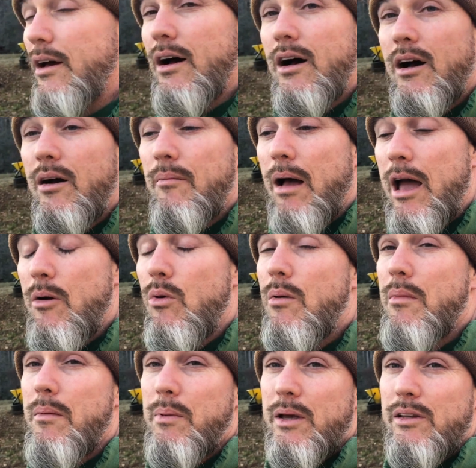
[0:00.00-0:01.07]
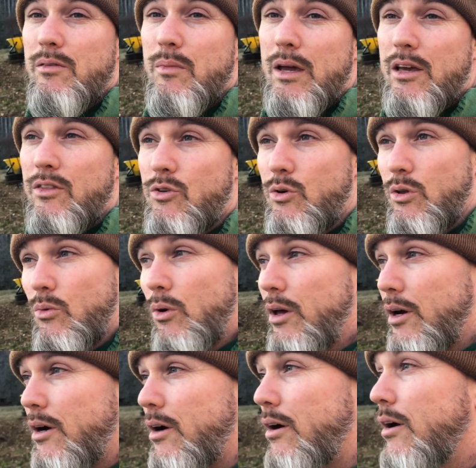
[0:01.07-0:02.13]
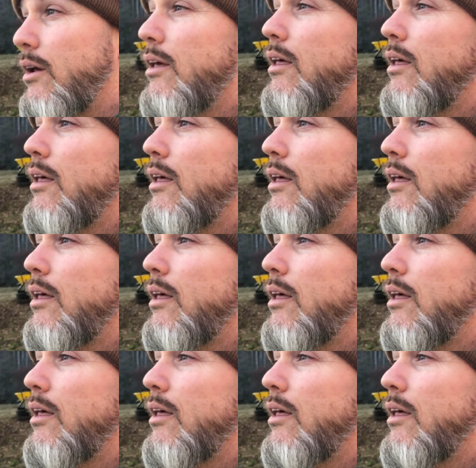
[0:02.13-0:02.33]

Um, I want my bees to make it through the winter.